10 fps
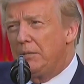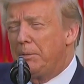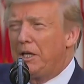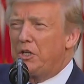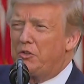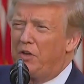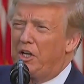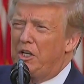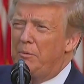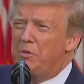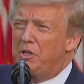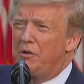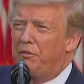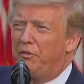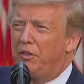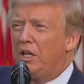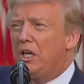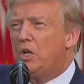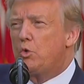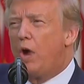The biggest victims of
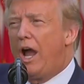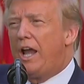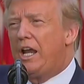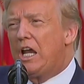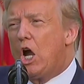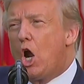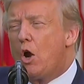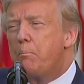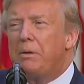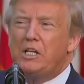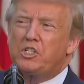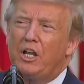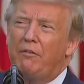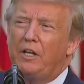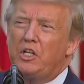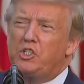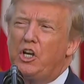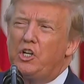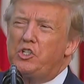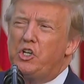the rioting are peace-loving
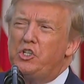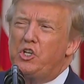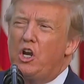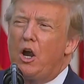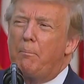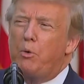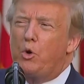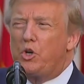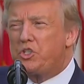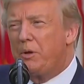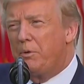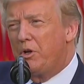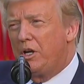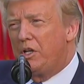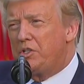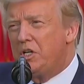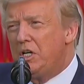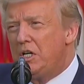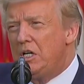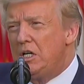citizens in our poorest communities.
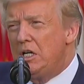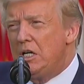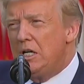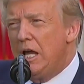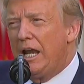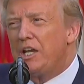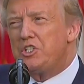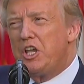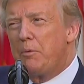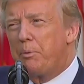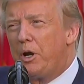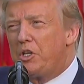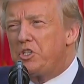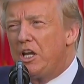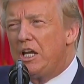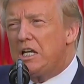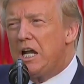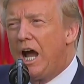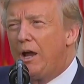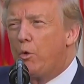And as their
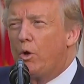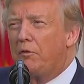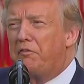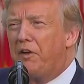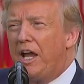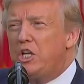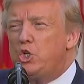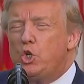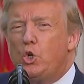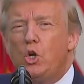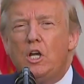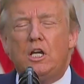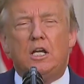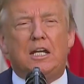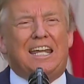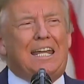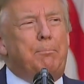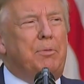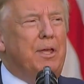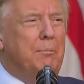president, I will fight to
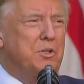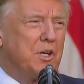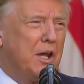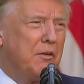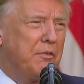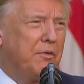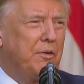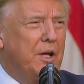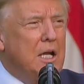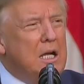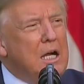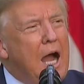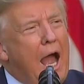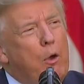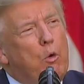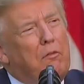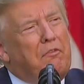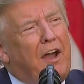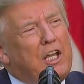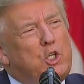keep them safe. I will
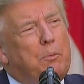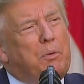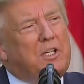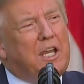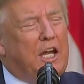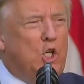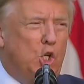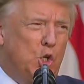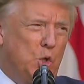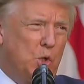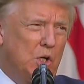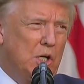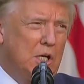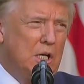fight to protect you.